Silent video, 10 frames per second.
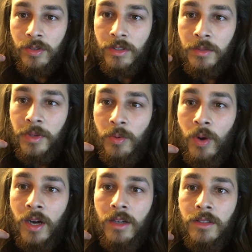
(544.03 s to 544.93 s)
a little bit
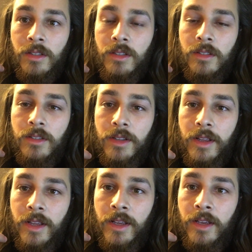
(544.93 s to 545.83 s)
wild,
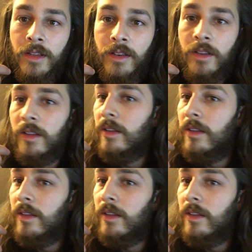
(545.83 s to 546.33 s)
and